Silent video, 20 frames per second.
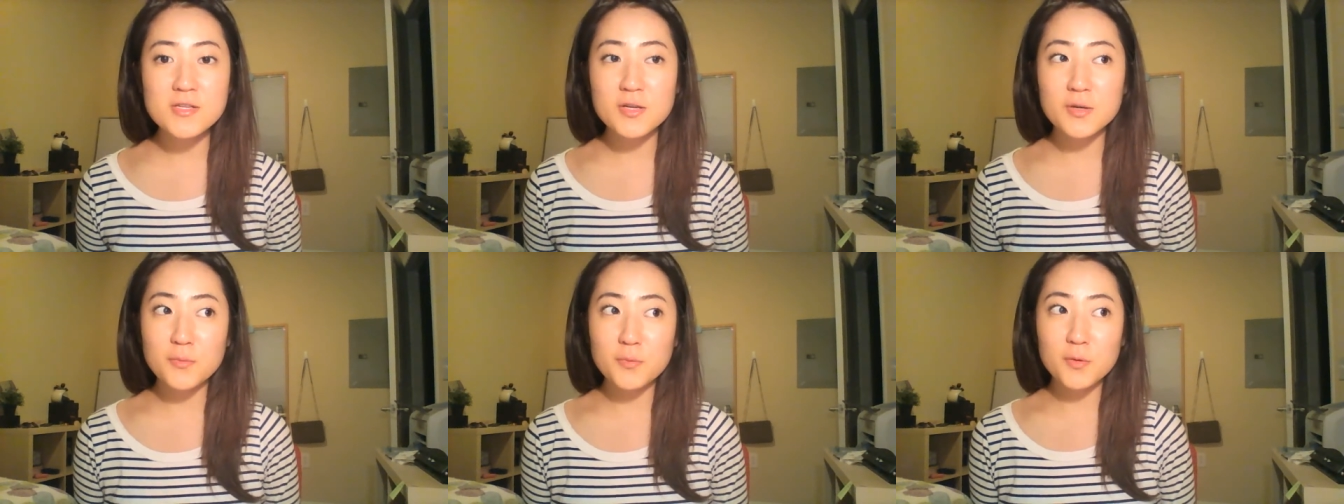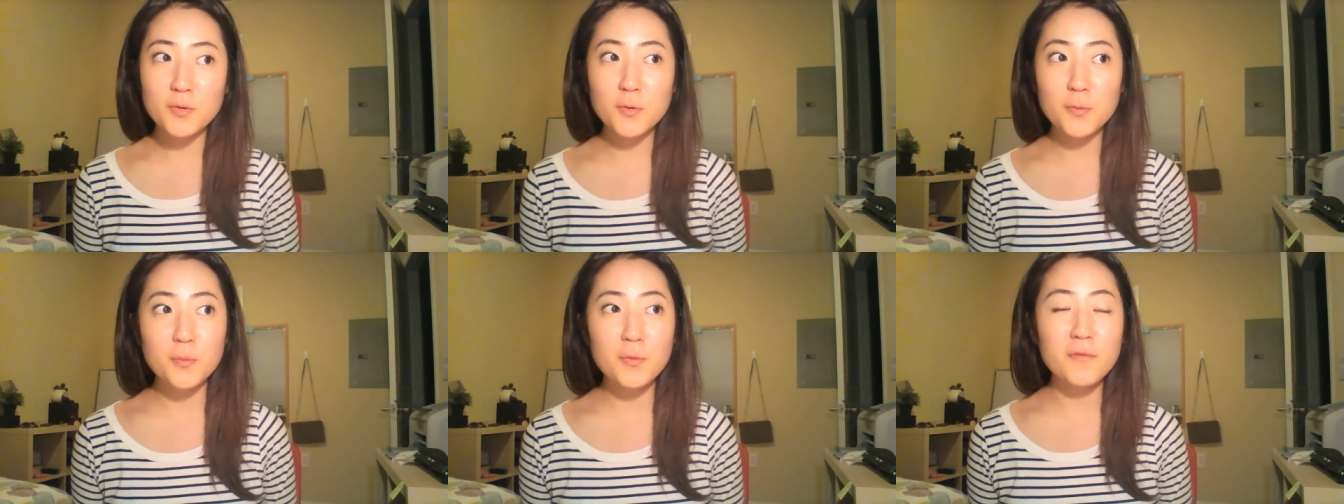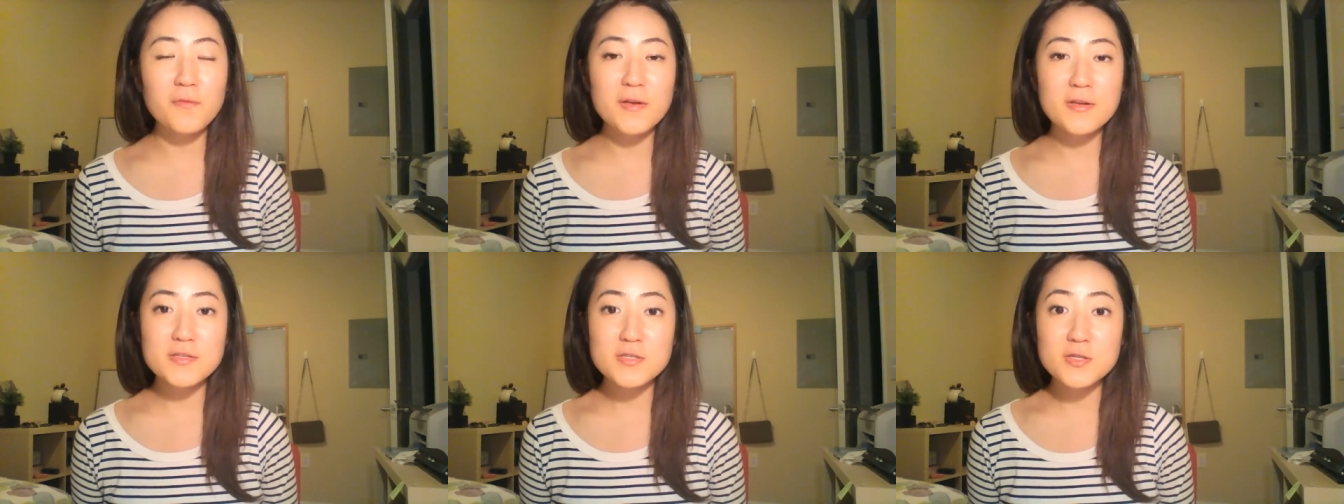and your
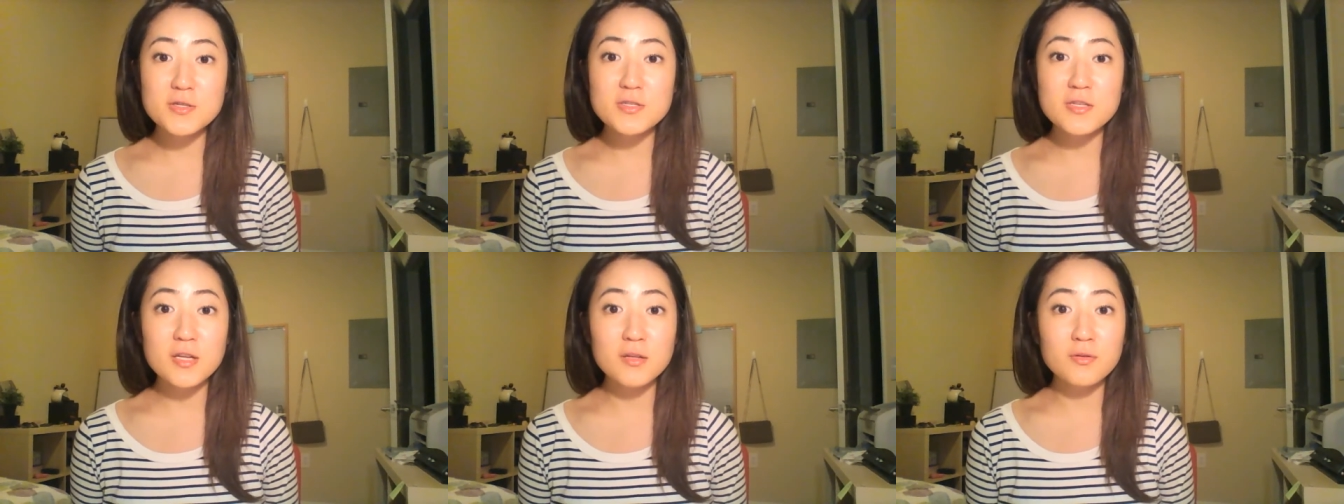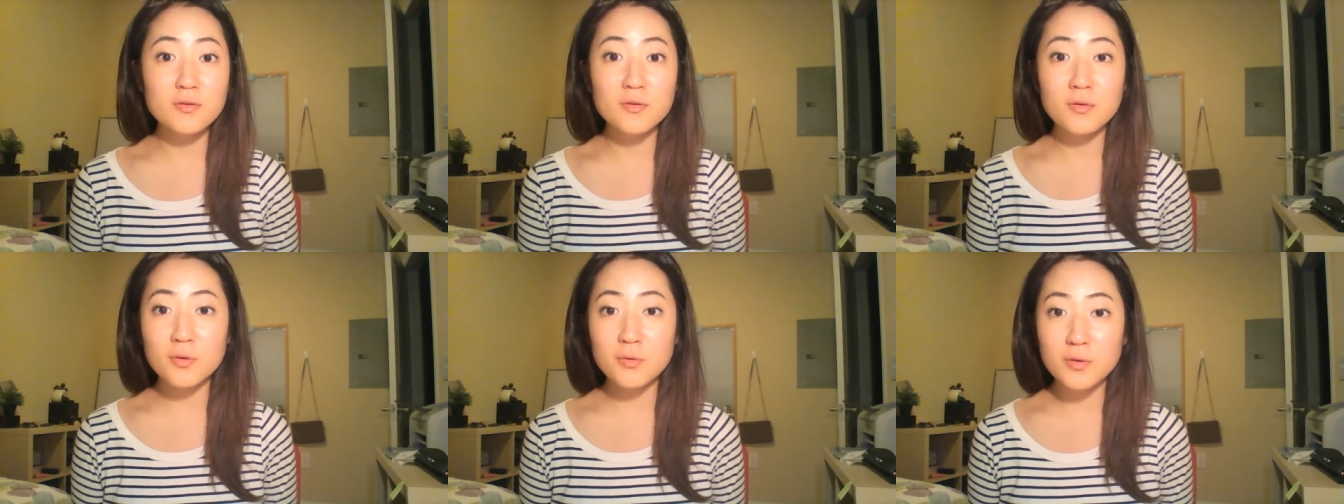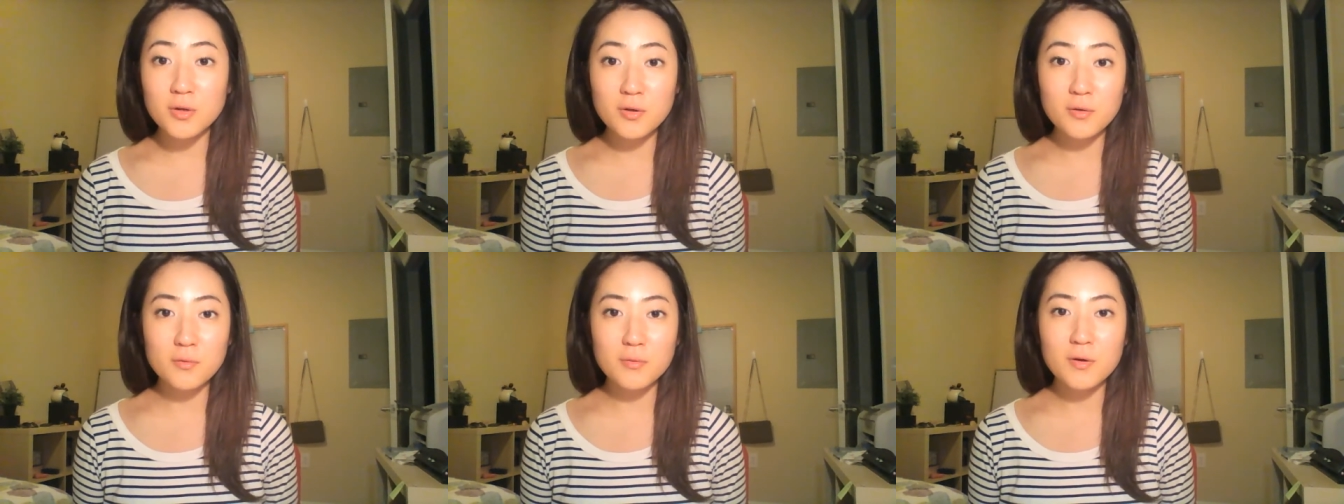professors get to know
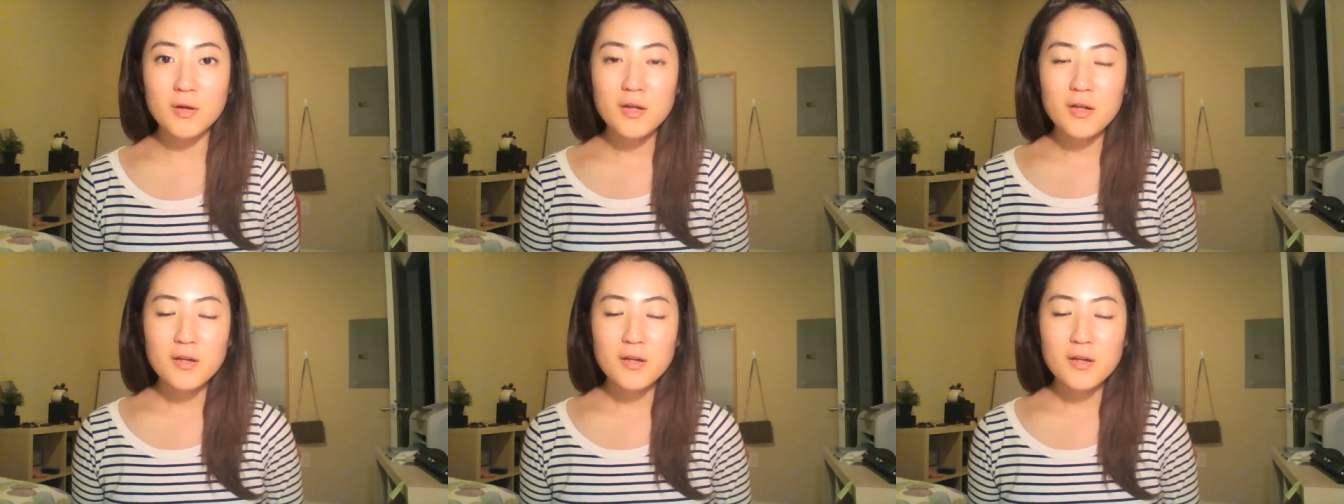you.